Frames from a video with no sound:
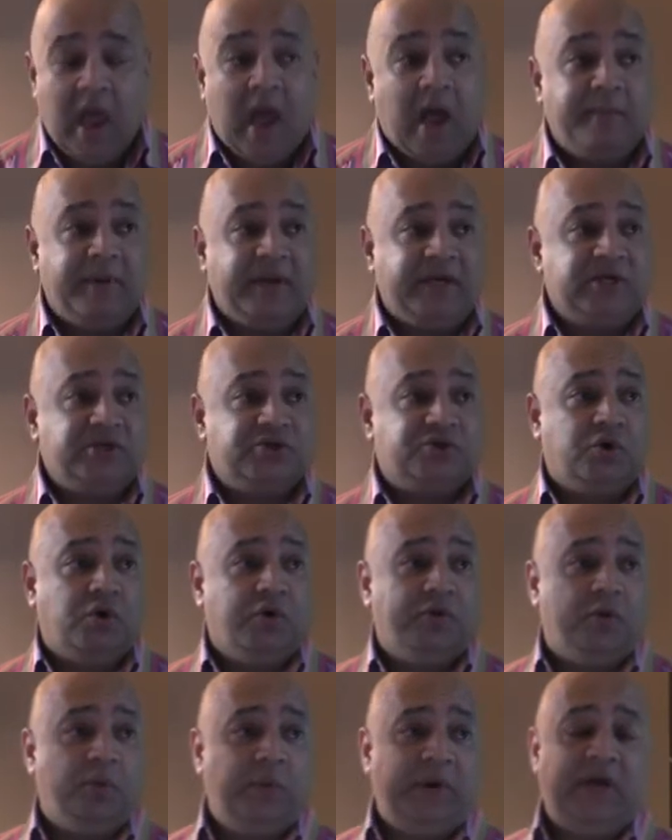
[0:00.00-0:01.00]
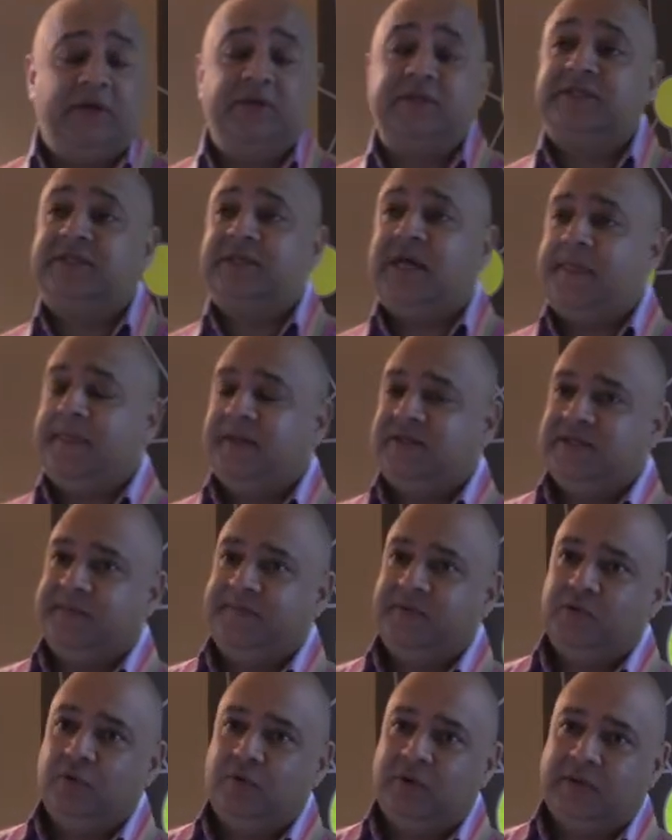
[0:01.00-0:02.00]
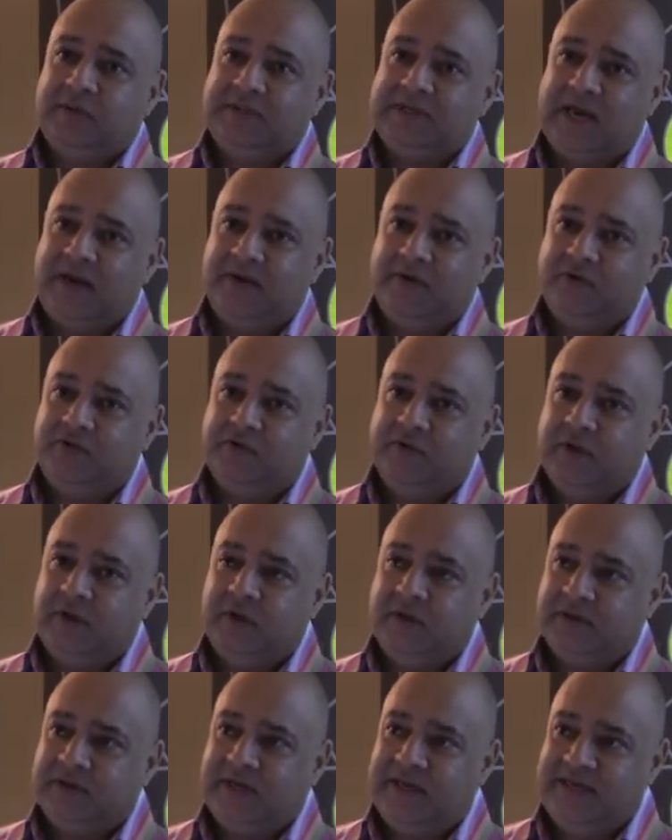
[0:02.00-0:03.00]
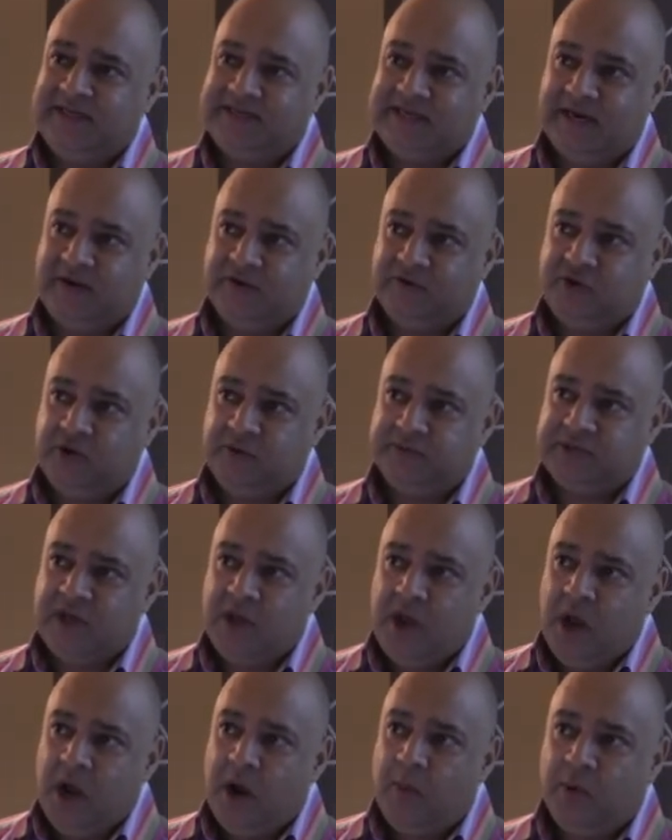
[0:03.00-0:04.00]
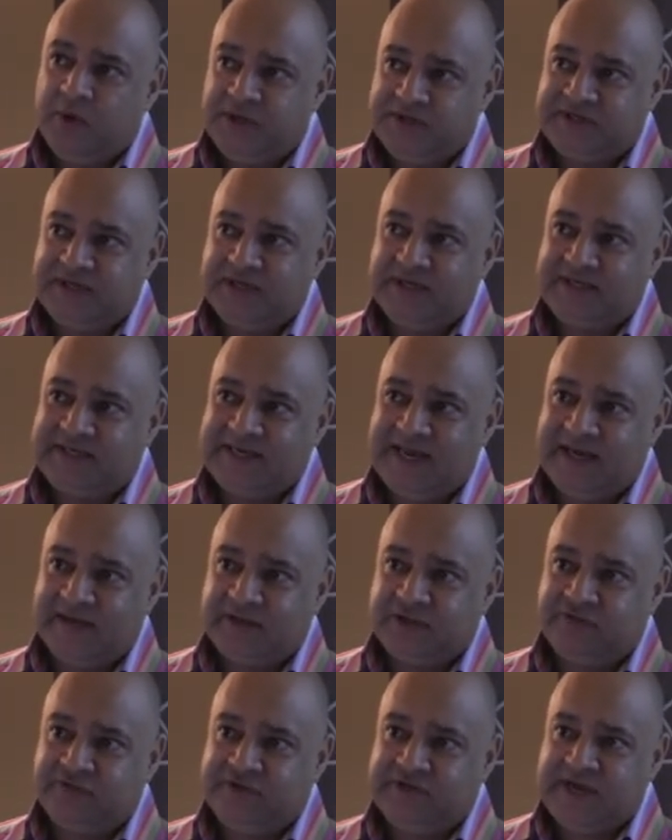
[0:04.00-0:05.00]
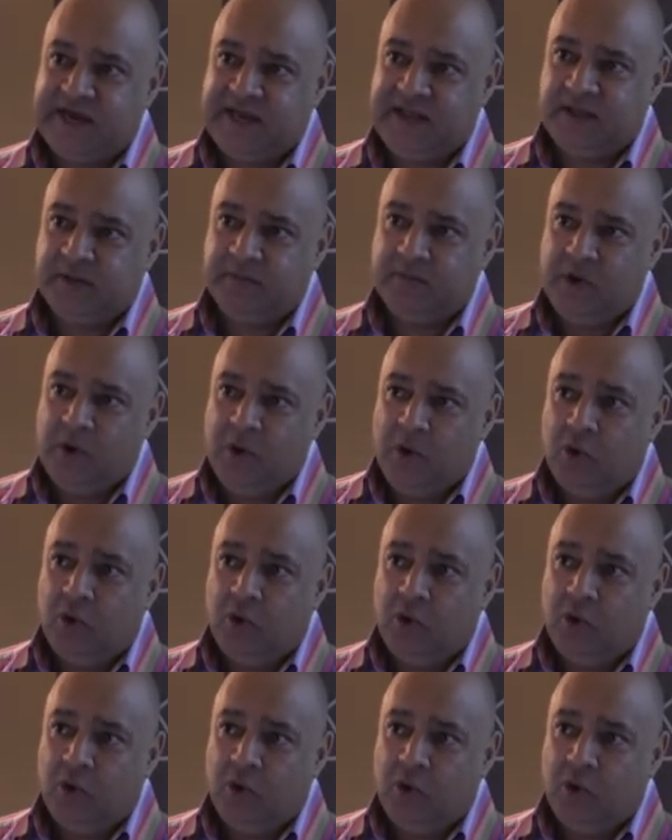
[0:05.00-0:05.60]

and making sure that we understand the typical talent, the key talent groups, and what it's going to take to retain them,